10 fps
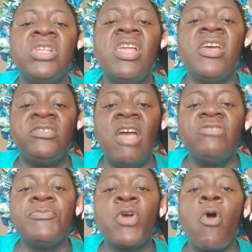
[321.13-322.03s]
out later,
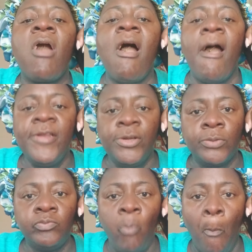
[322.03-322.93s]
so me go call
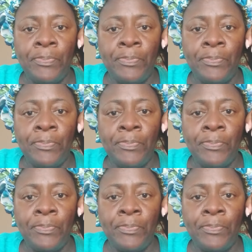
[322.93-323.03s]
you.